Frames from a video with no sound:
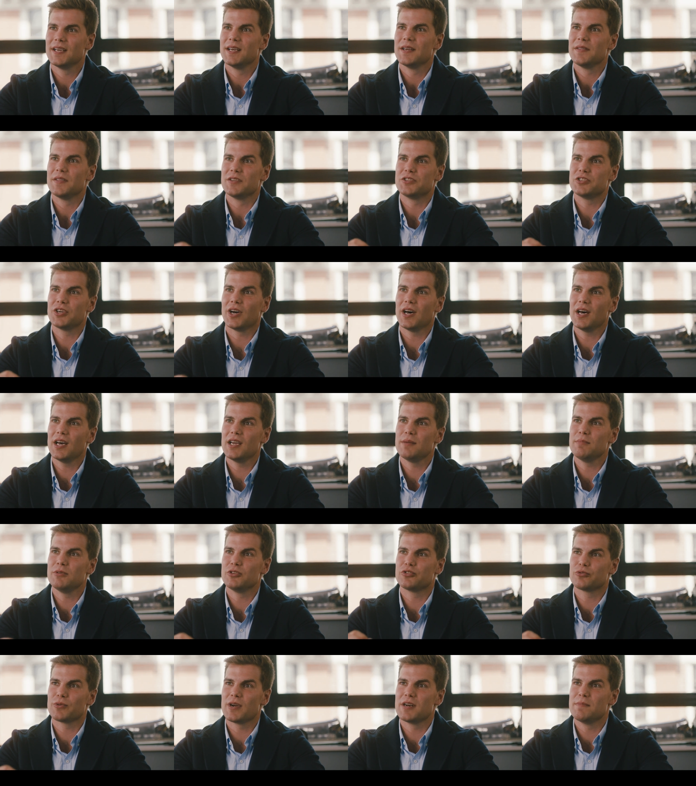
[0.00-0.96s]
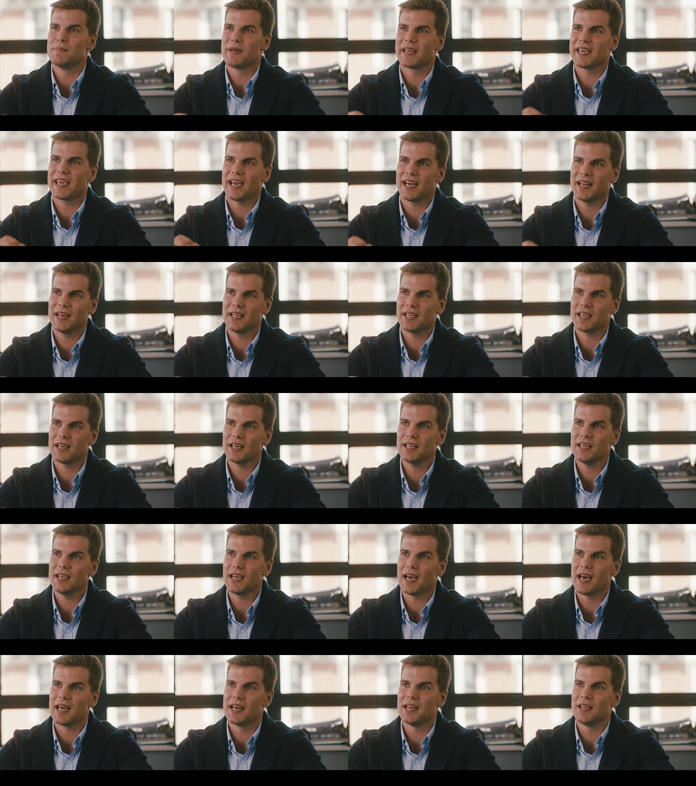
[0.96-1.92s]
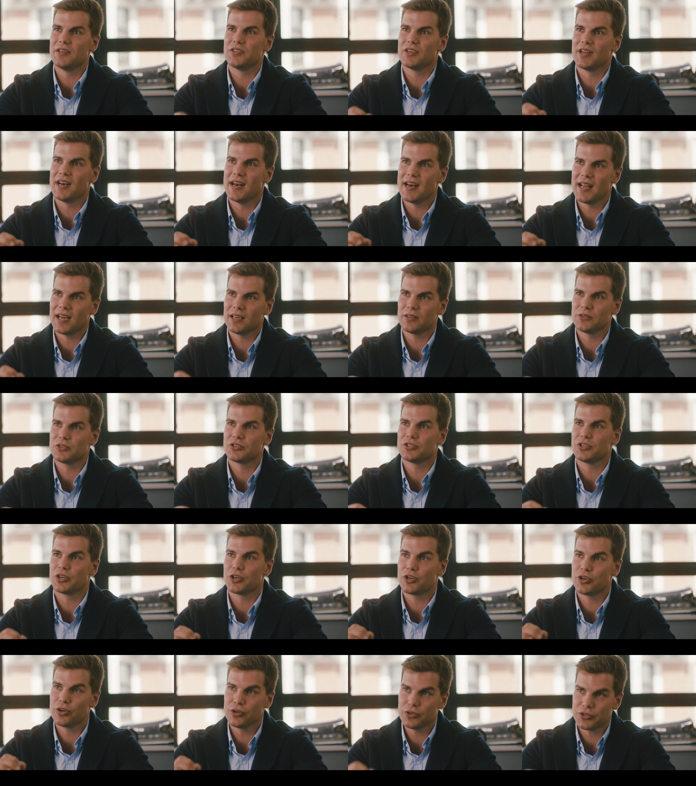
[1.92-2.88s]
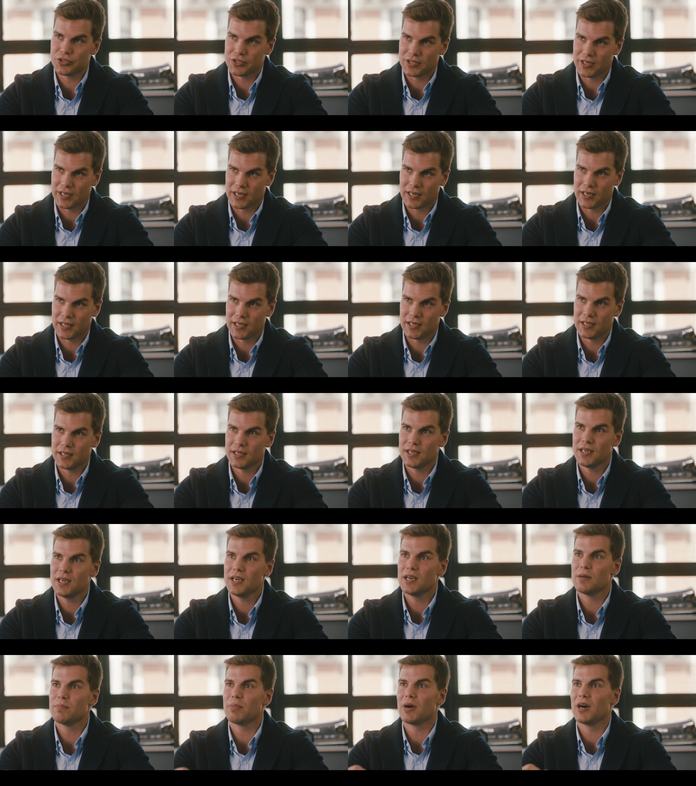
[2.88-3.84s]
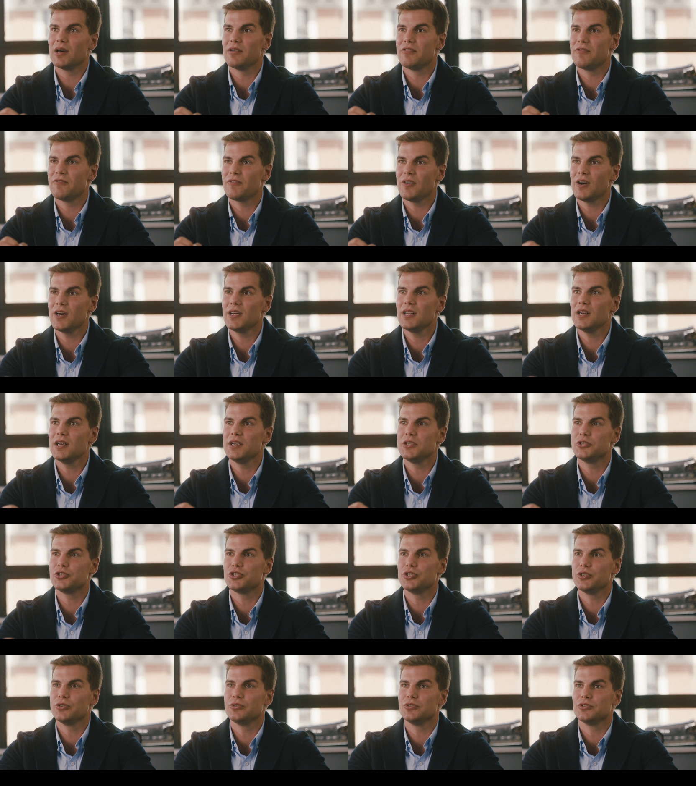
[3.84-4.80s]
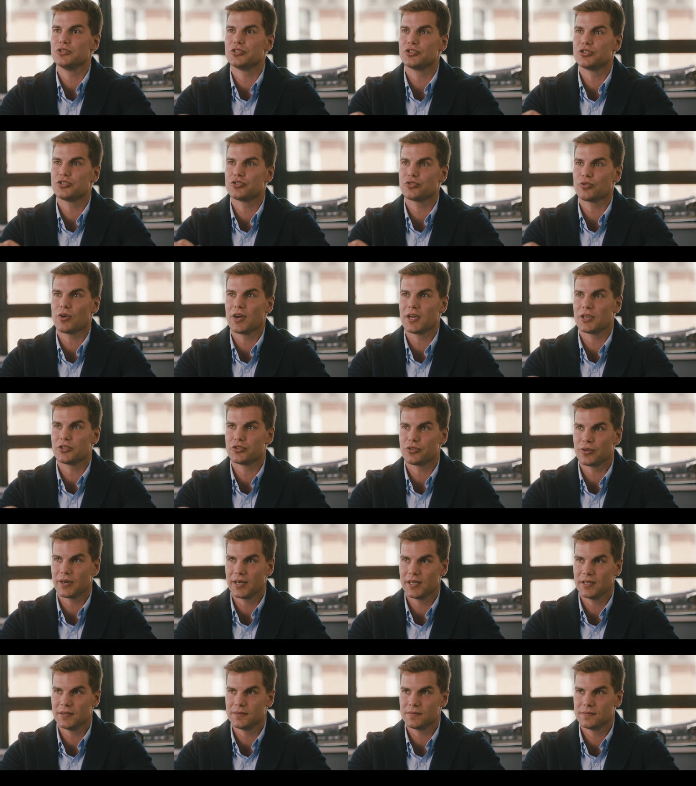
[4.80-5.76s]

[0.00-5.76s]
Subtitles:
the time is read mechanically and is announced acoustically by a finely tuned strike train.